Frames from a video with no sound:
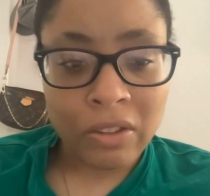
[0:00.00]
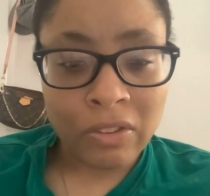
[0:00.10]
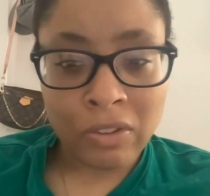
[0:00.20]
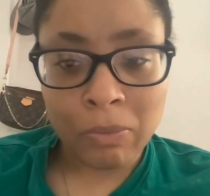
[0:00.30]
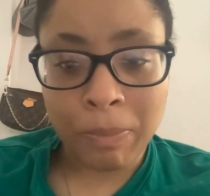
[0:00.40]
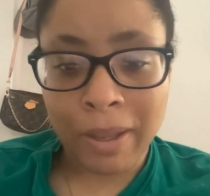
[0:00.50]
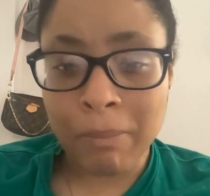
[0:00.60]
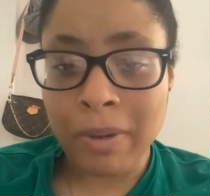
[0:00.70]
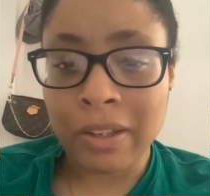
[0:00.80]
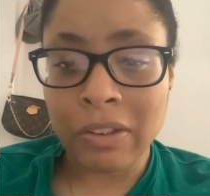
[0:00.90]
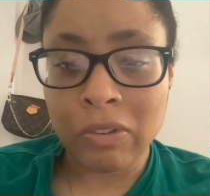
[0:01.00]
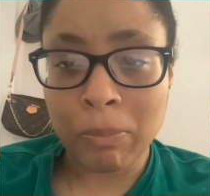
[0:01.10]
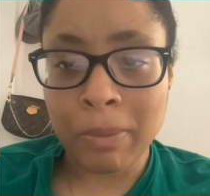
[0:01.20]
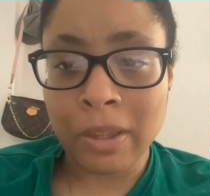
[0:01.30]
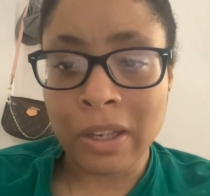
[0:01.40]
despite my
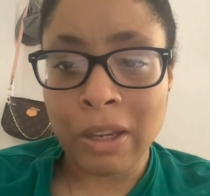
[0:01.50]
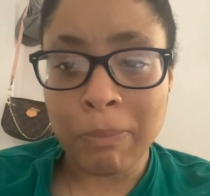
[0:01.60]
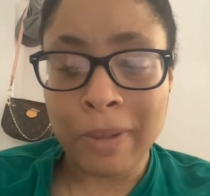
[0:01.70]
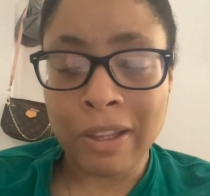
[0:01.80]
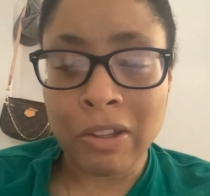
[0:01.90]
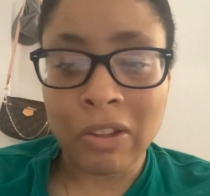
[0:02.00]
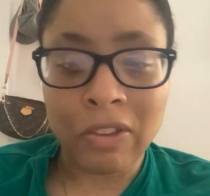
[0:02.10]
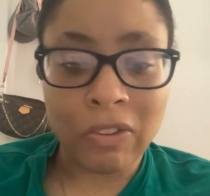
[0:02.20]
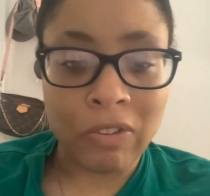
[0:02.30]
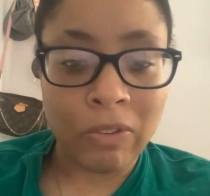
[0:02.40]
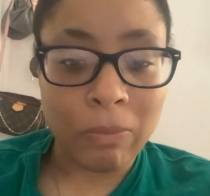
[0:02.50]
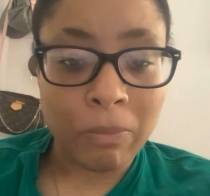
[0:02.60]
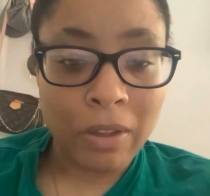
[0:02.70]
disability, because